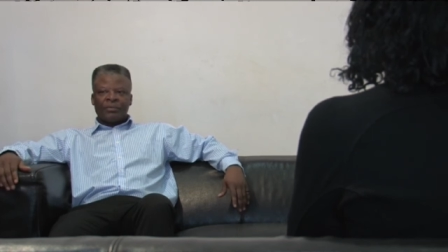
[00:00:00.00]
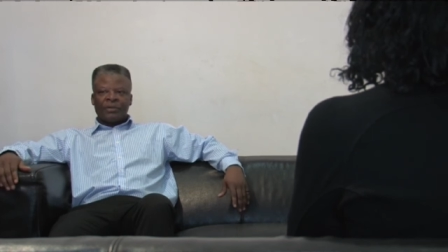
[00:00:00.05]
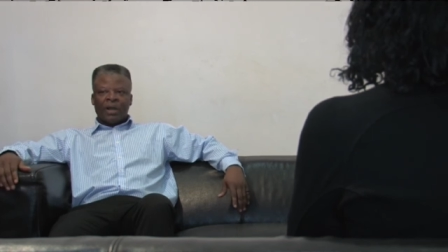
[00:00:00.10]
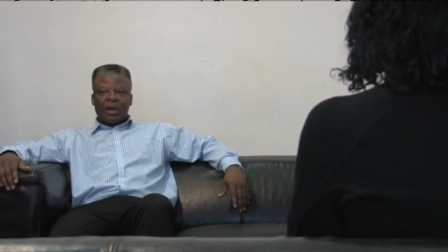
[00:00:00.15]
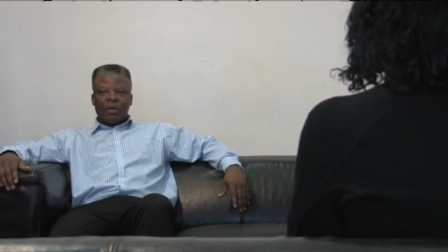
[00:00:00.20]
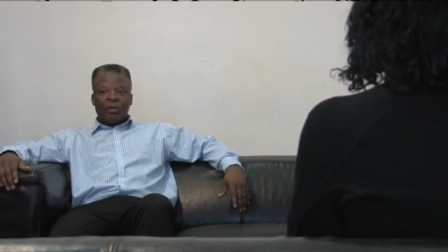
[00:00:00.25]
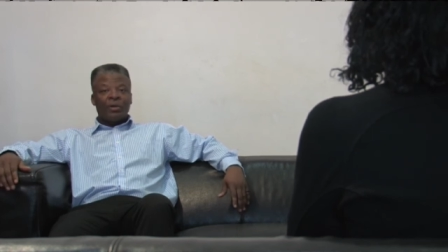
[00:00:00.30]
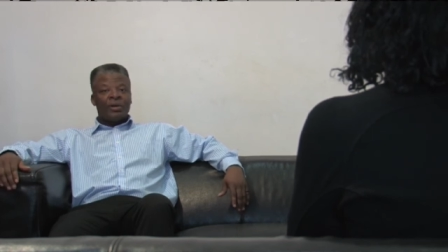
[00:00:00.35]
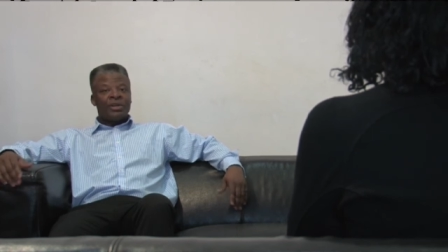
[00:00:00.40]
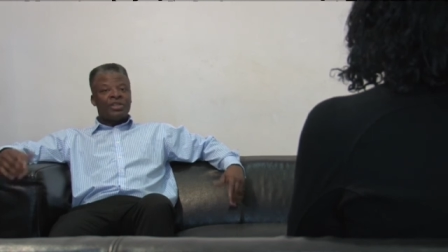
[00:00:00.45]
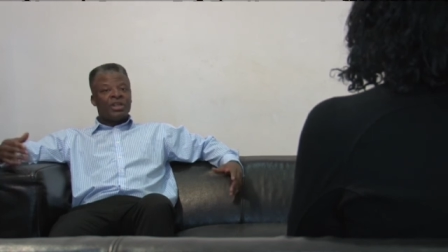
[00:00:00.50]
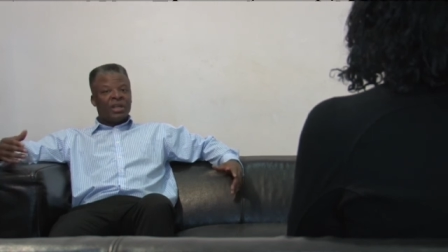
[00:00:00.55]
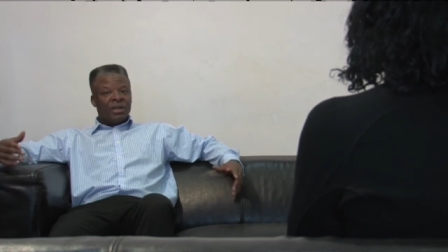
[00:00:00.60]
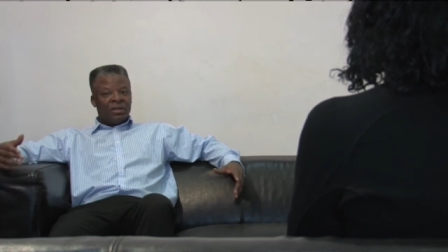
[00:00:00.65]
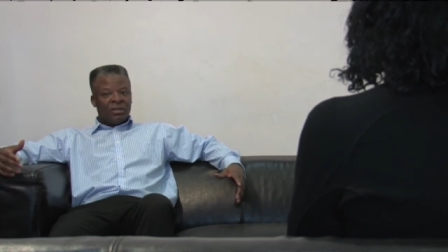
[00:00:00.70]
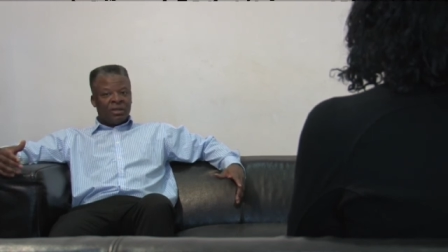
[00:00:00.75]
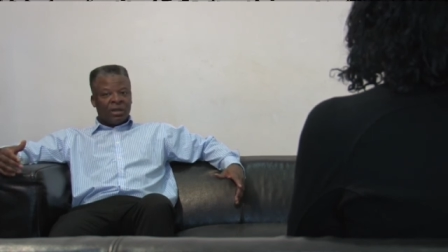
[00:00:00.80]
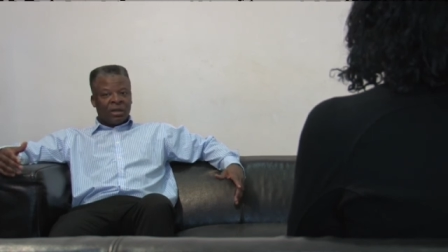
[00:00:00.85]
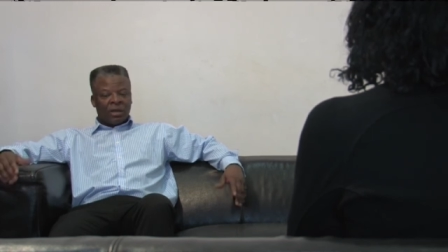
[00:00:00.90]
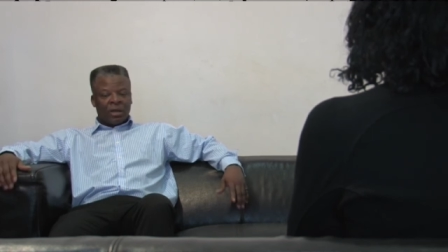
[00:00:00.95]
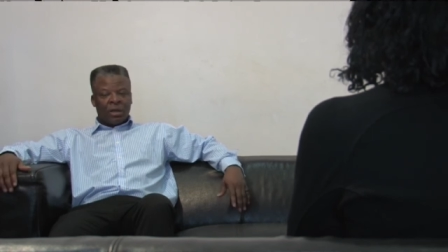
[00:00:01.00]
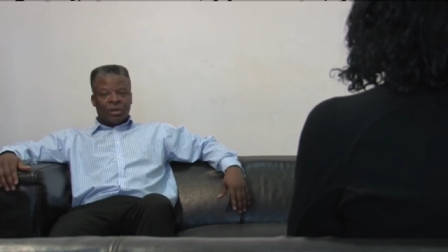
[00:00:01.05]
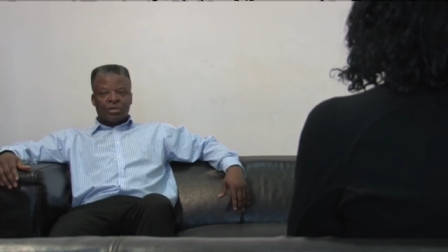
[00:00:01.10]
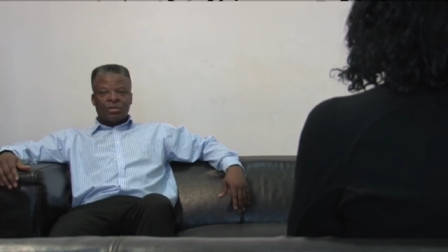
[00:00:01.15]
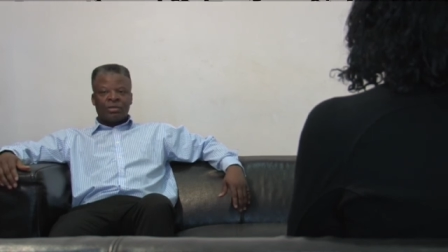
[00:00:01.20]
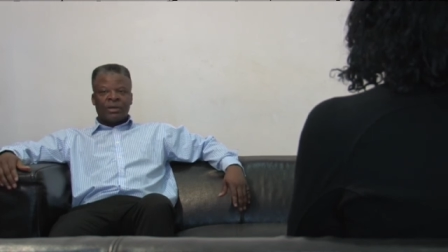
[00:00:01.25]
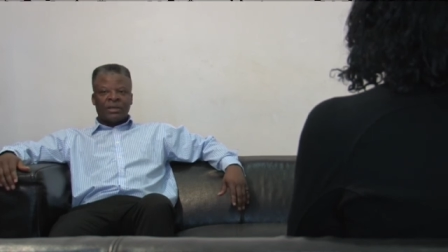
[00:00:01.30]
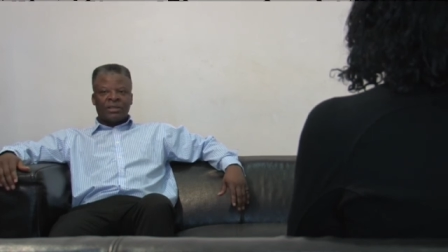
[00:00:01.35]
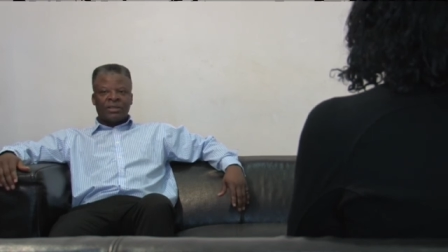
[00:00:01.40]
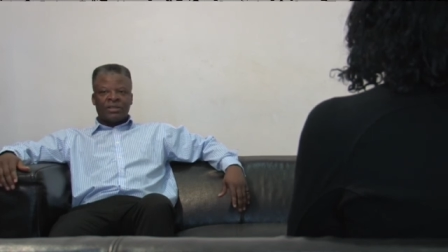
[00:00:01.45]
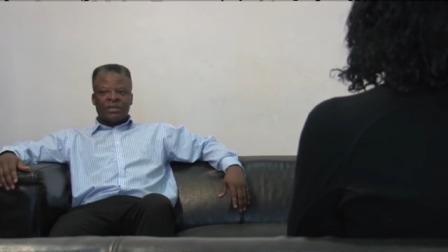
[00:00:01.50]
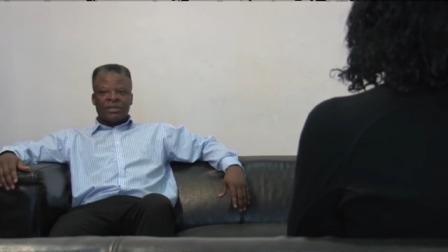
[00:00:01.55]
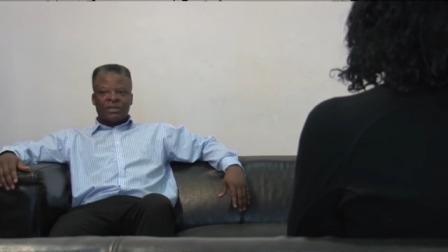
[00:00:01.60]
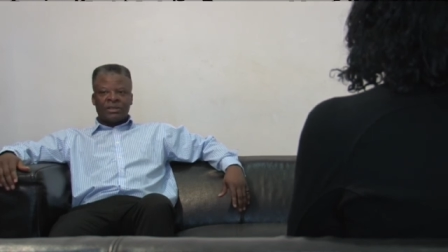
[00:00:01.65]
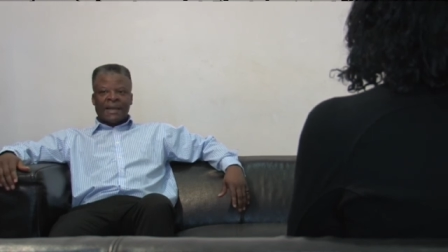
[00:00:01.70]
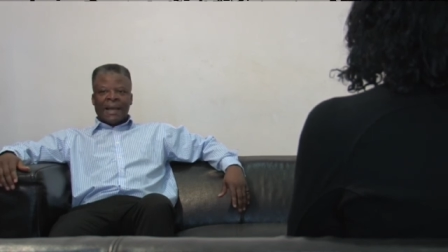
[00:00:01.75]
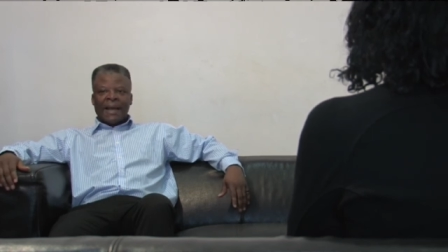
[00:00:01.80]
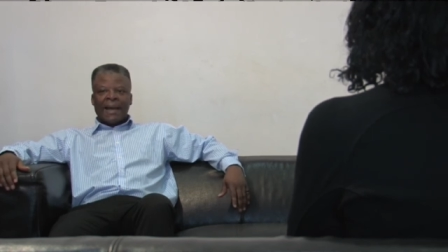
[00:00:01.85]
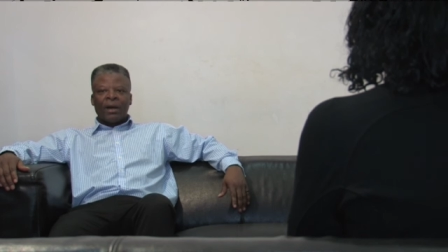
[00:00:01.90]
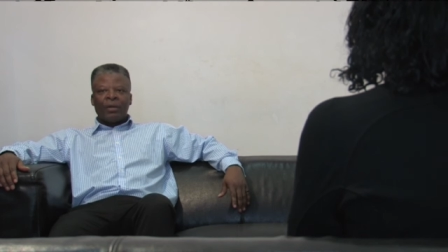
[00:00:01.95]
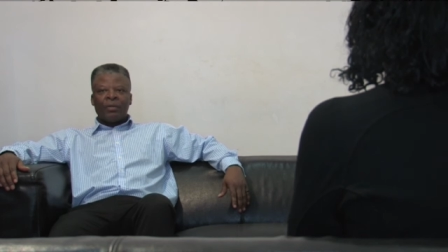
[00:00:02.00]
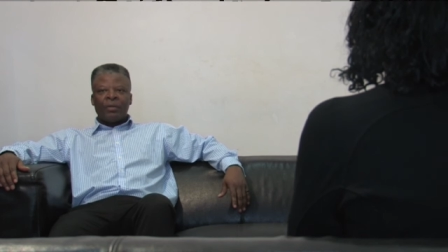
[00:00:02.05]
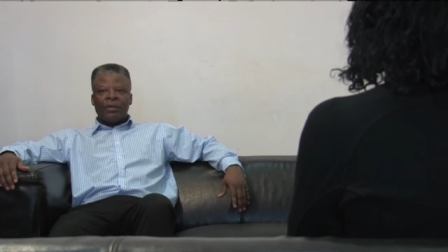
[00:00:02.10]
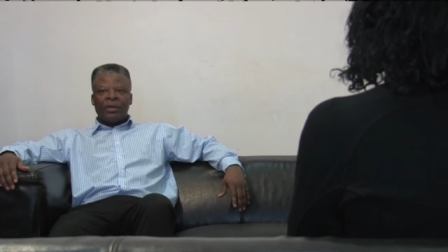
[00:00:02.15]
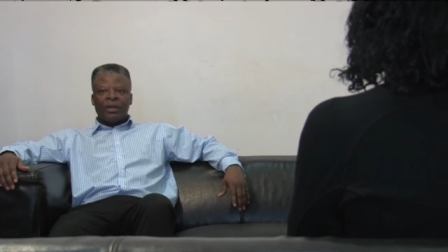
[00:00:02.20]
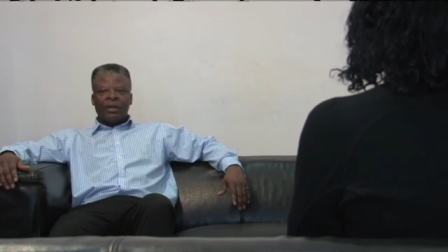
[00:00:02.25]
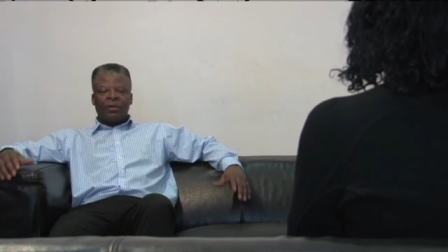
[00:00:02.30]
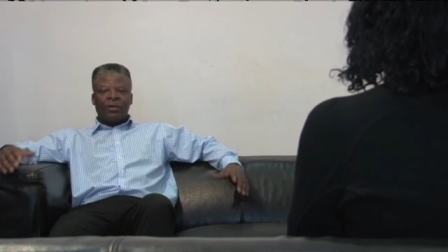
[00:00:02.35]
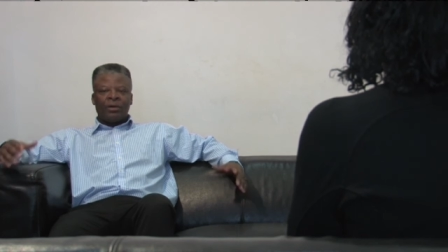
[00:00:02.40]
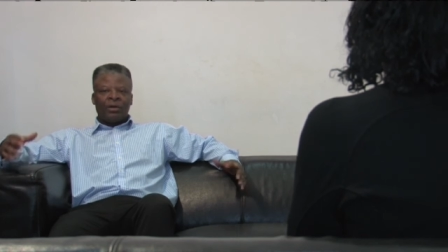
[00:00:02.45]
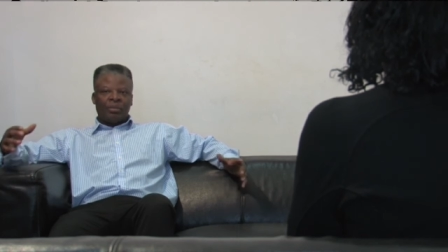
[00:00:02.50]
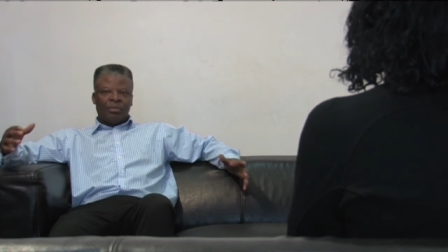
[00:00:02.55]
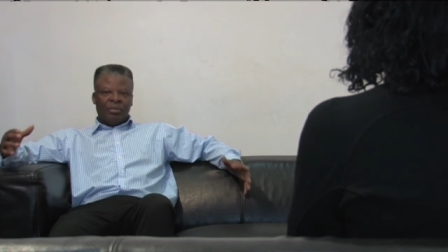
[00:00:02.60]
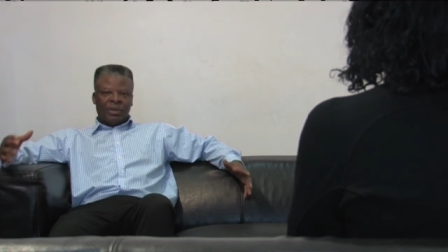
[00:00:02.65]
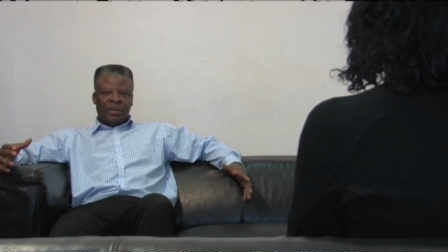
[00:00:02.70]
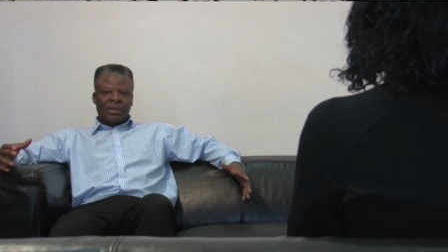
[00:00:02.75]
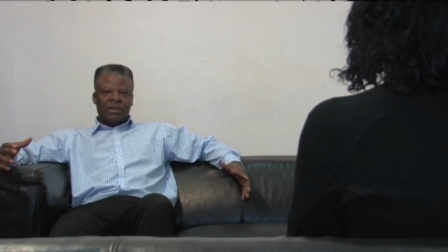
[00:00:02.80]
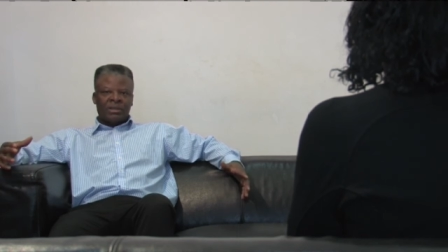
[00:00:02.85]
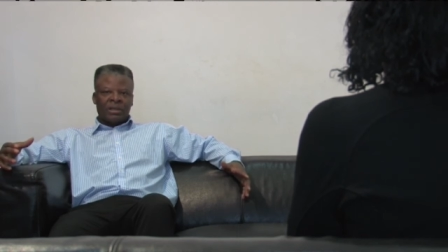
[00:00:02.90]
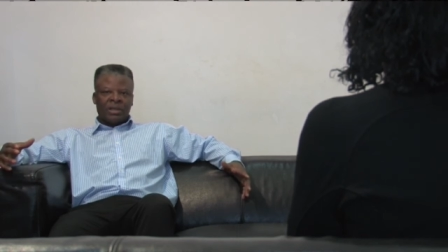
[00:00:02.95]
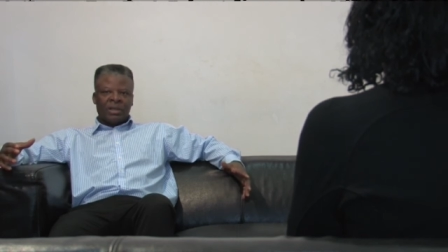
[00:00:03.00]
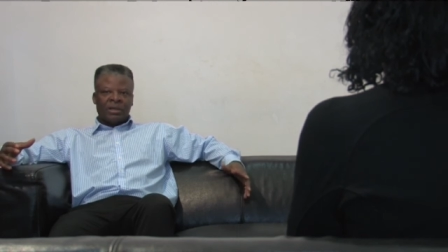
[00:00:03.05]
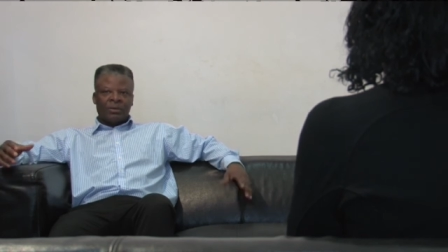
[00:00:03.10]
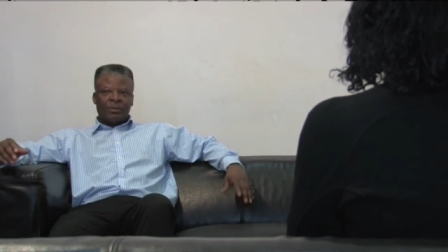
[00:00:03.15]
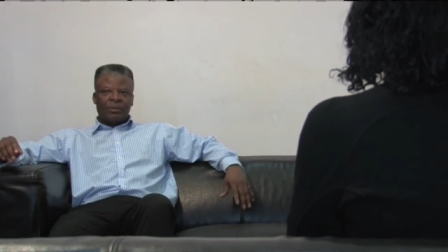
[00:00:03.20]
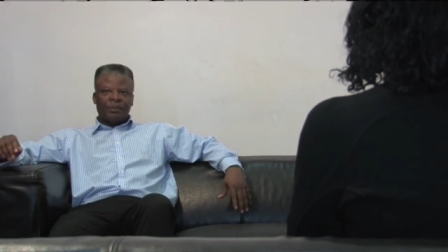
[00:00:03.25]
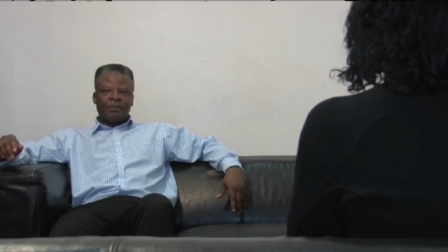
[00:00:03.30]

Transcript: our agenda, our strategies out there on a bigger scale.